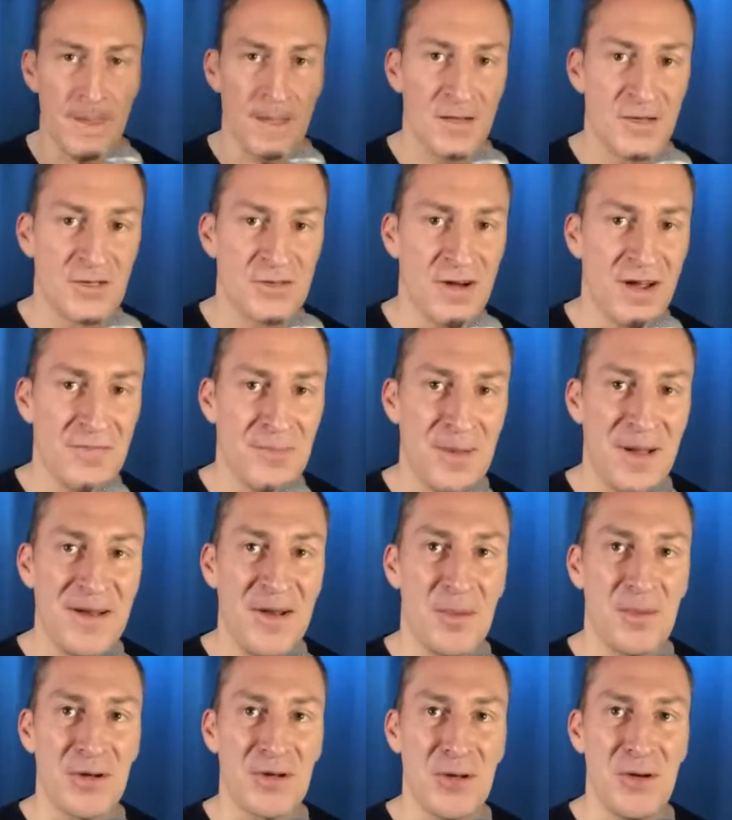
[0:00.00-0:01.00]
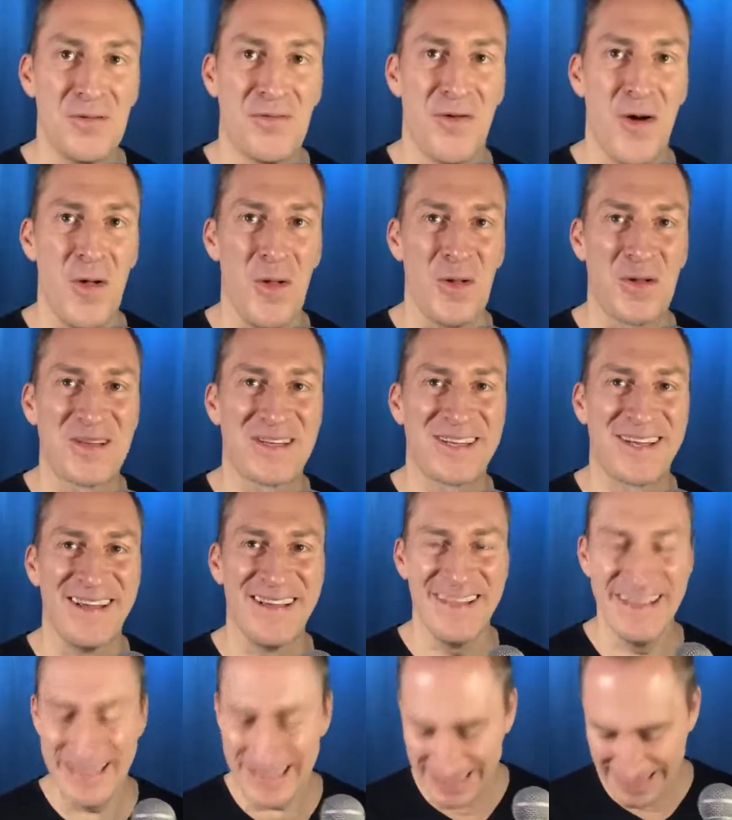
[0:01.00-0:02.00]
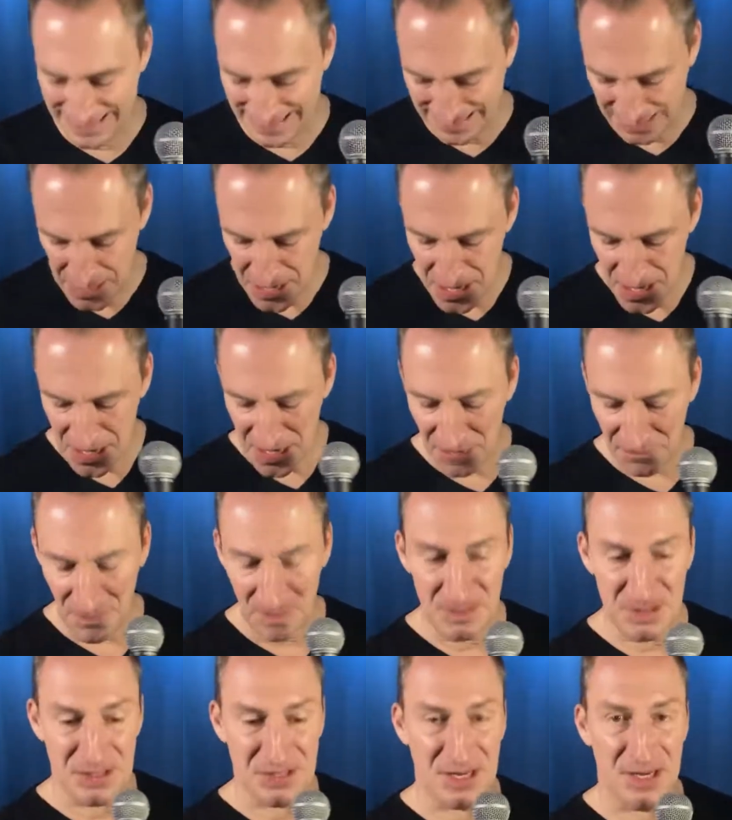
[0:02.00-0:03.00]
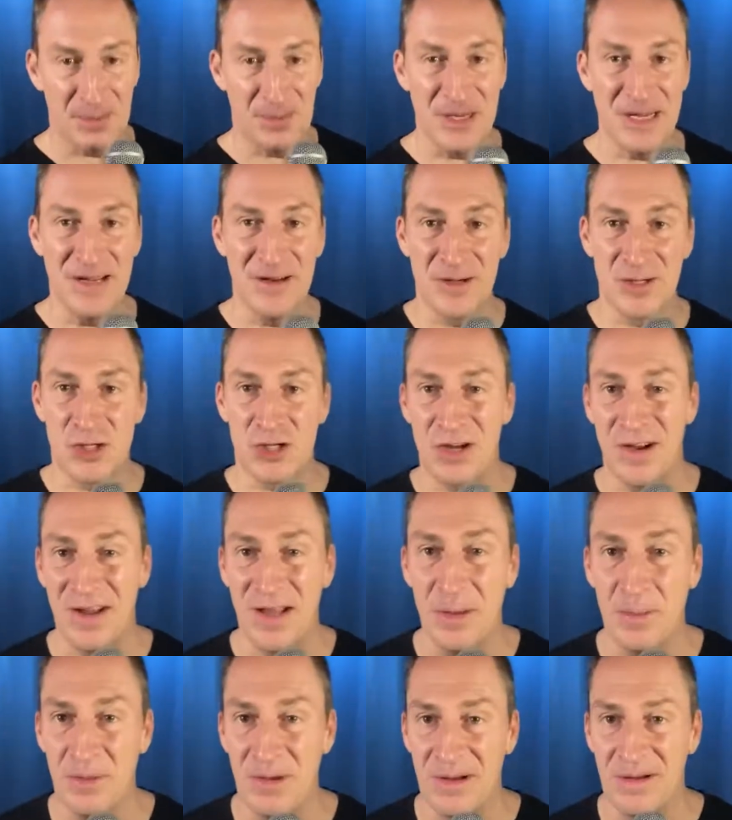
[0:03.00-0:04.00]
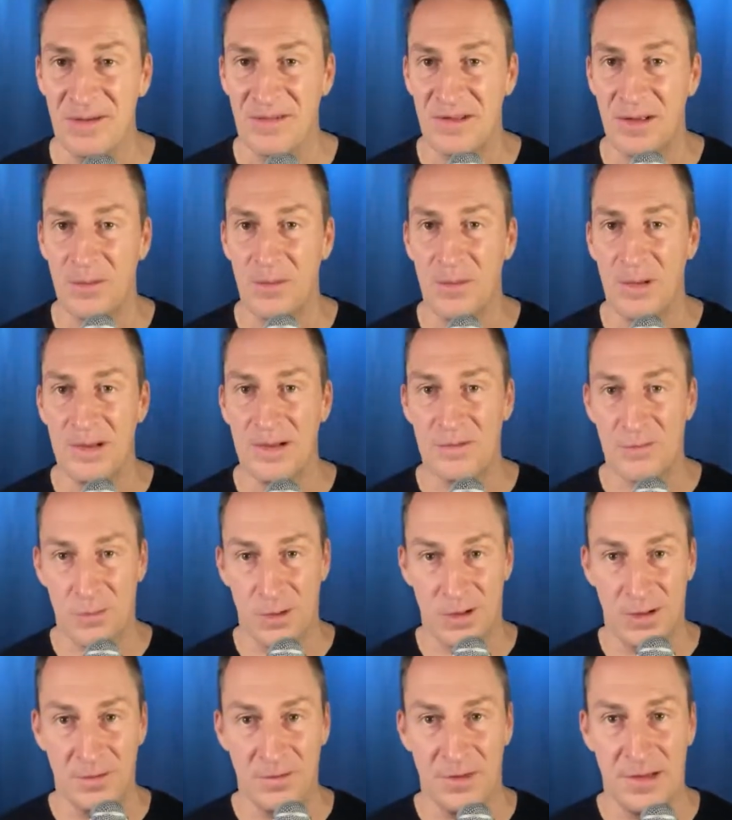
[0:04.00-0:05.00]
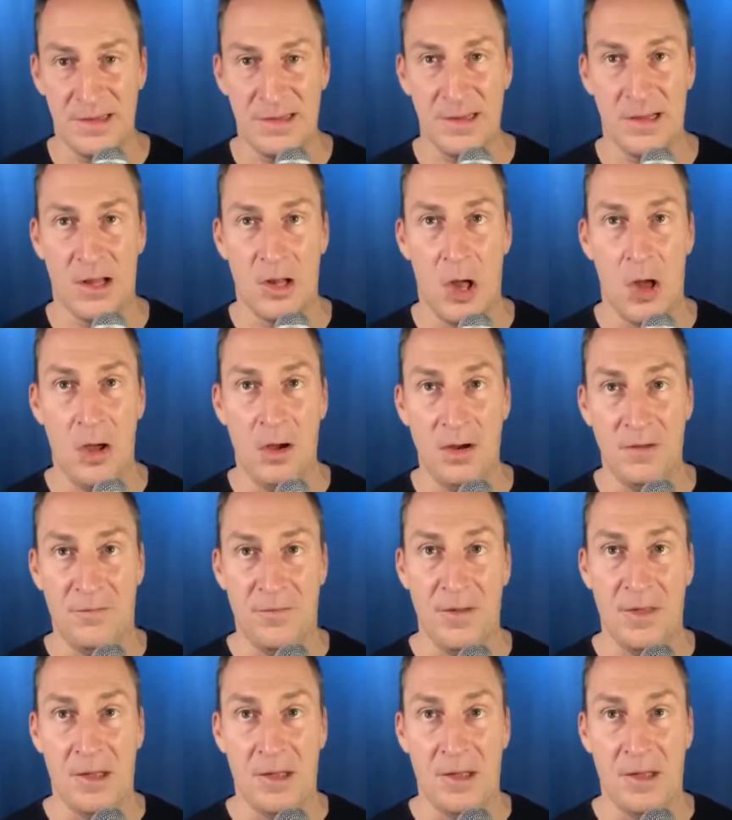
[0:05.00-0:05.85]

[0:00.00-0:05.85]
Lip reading: Drive by number 2, folks. If I'm just gonna be here chugging beers, I might as well invite you along for the